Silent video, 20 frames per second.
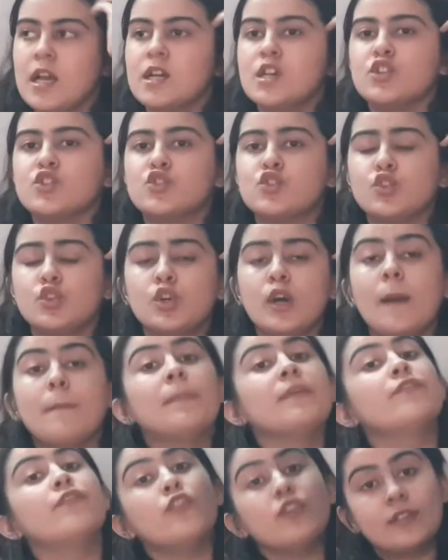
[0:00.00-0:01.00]
So,
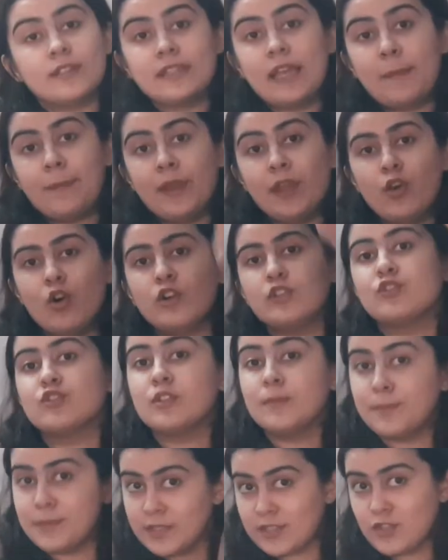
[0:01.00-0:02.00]
before stepping on to the
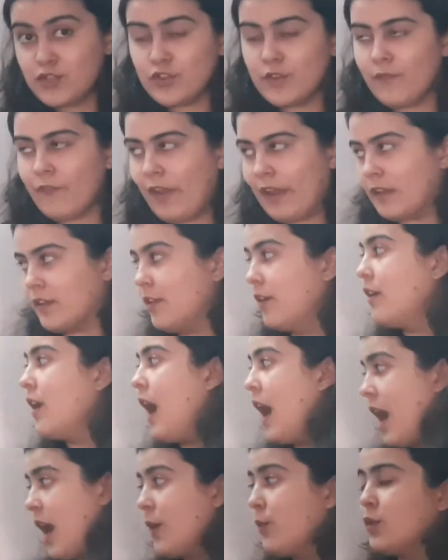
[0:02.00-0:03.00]
position vector,
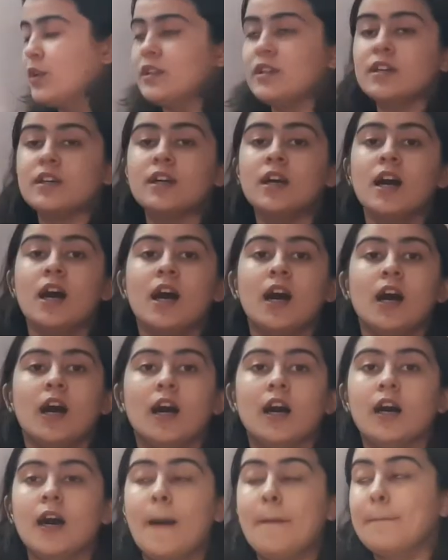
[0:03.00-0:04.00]
I want
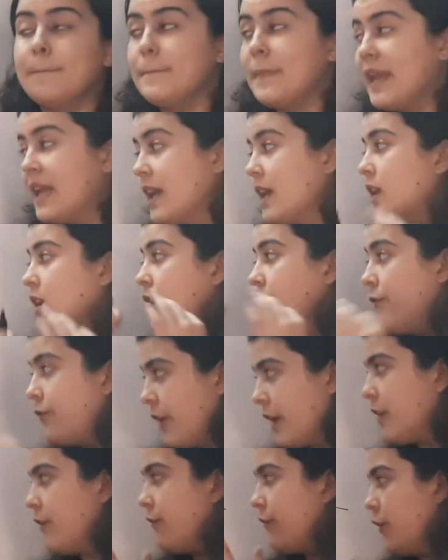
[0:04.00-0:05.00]
to make a
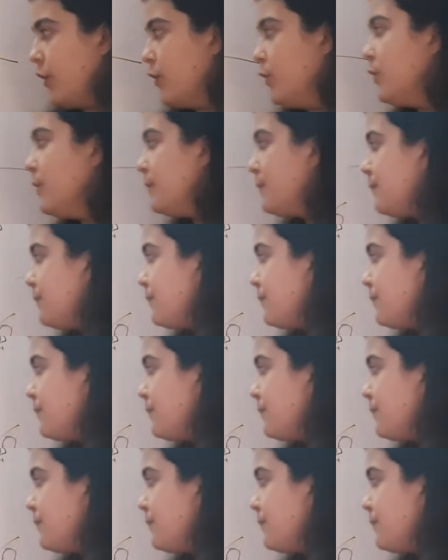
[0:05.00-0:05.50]
figure for you.